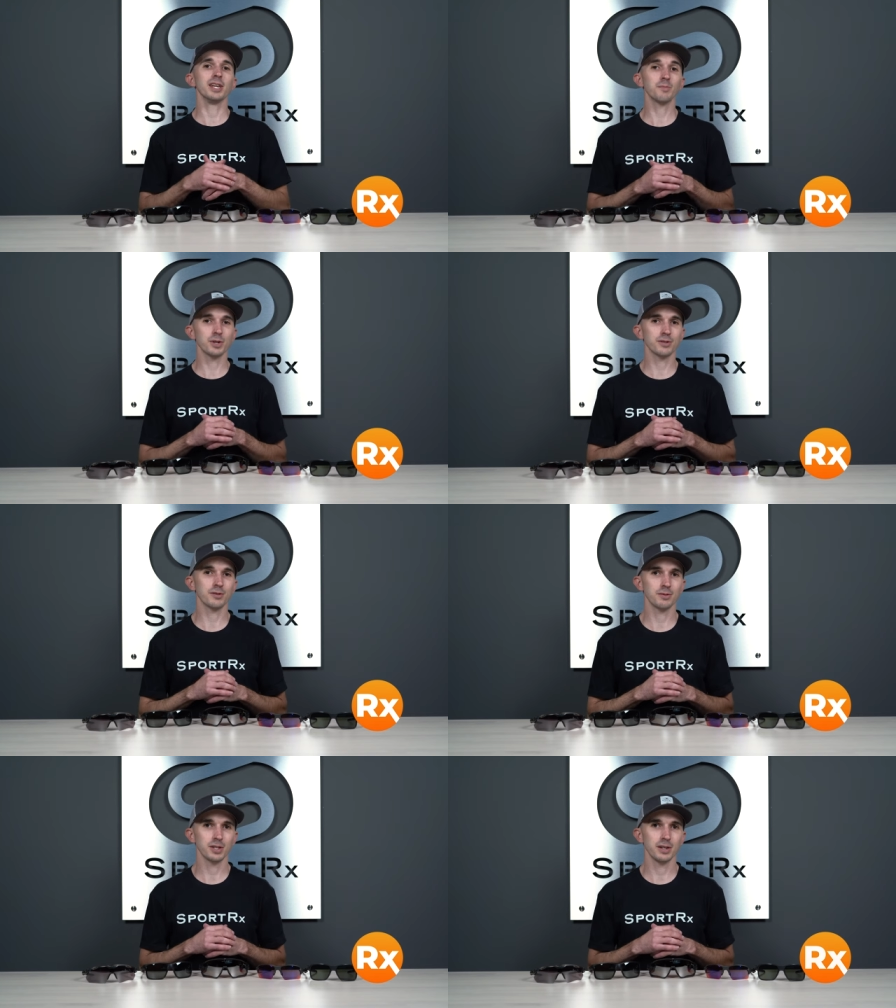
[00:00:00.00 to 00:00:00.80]
in
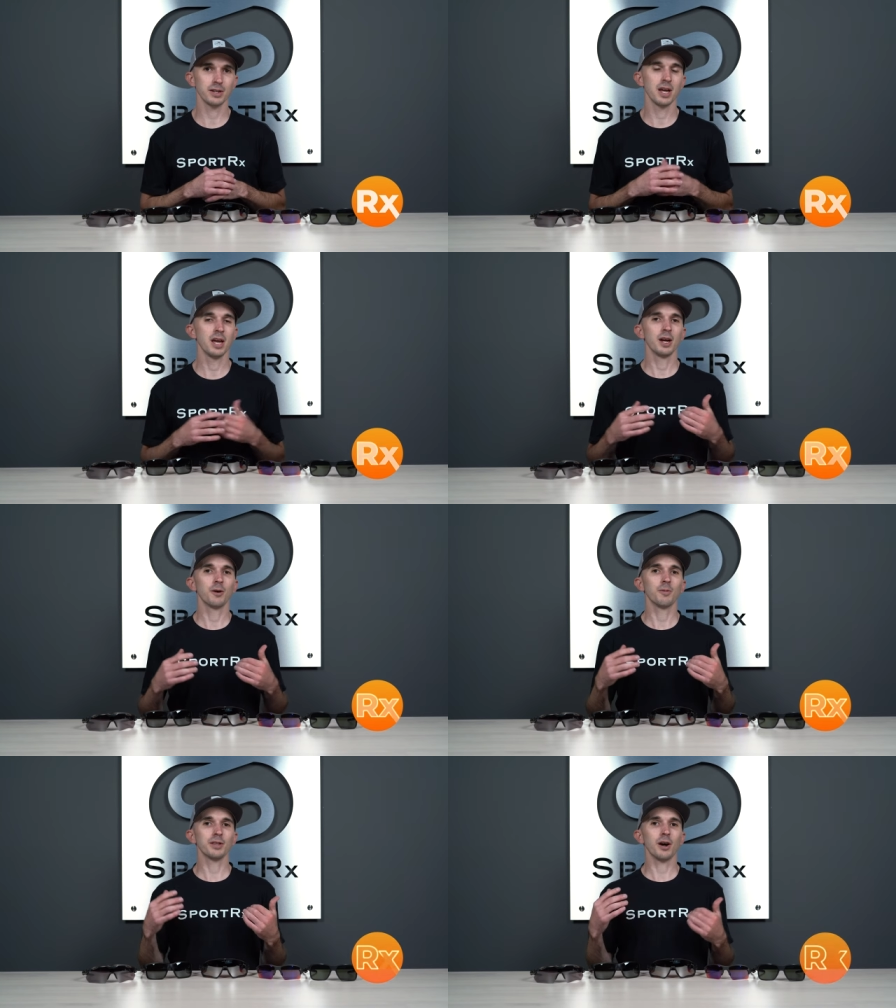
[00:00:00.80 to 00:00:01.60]
prescription
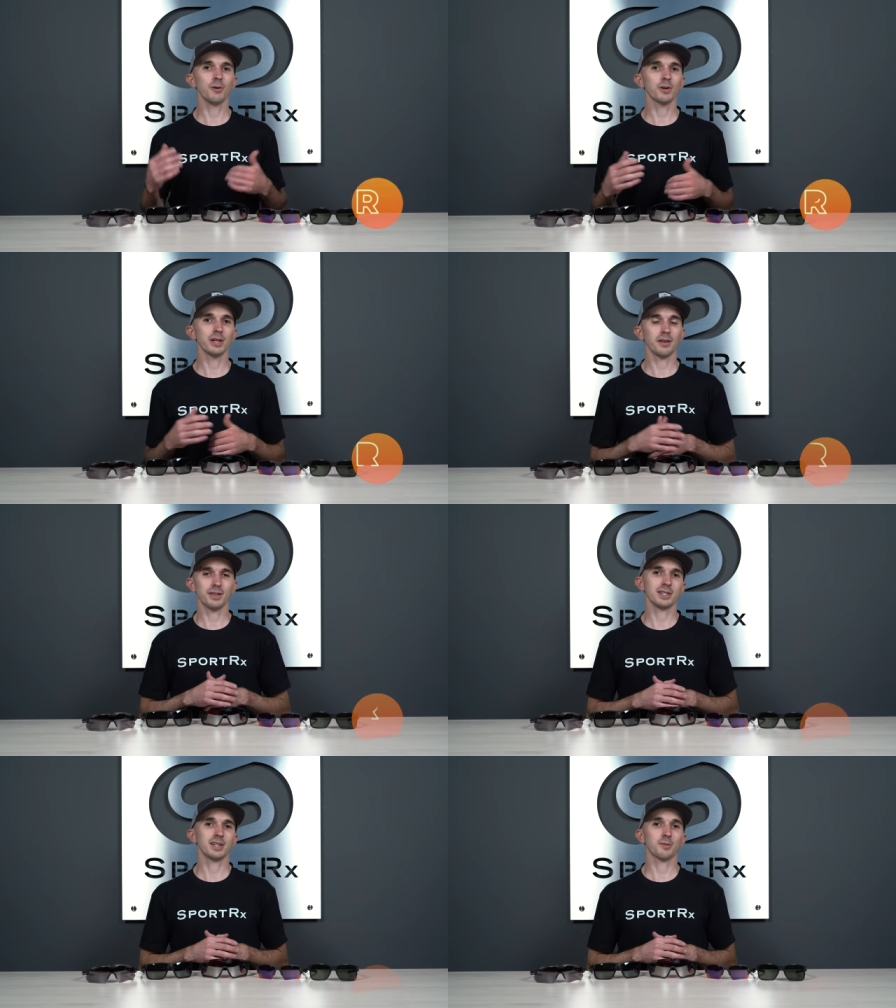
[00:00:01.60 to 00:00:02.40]
with Oakley
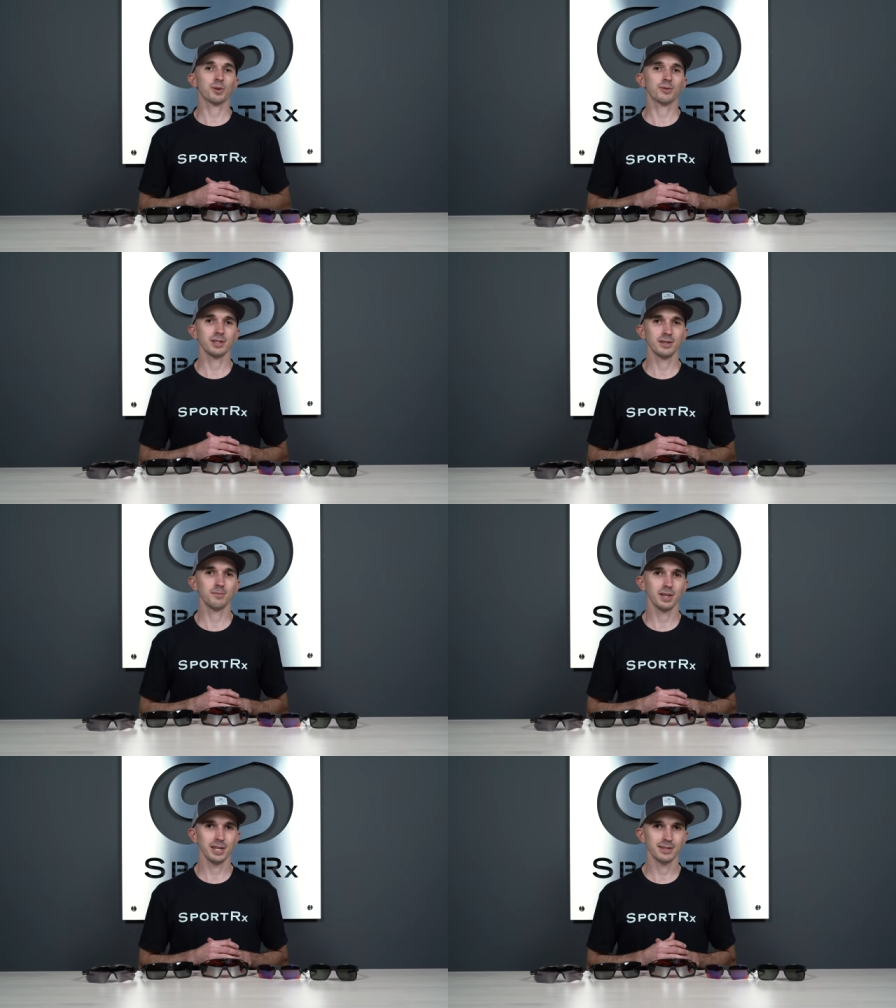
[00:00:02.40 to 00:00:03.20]
Authentic
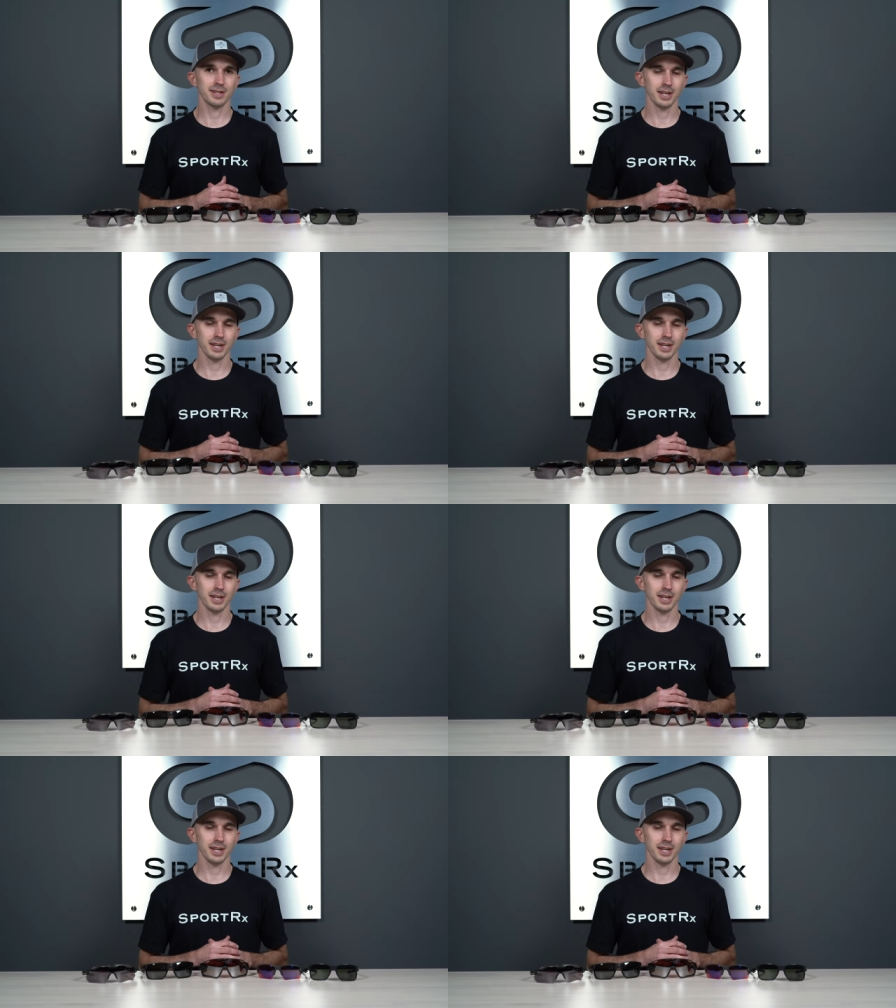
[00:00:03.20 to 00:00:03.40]
Prism lens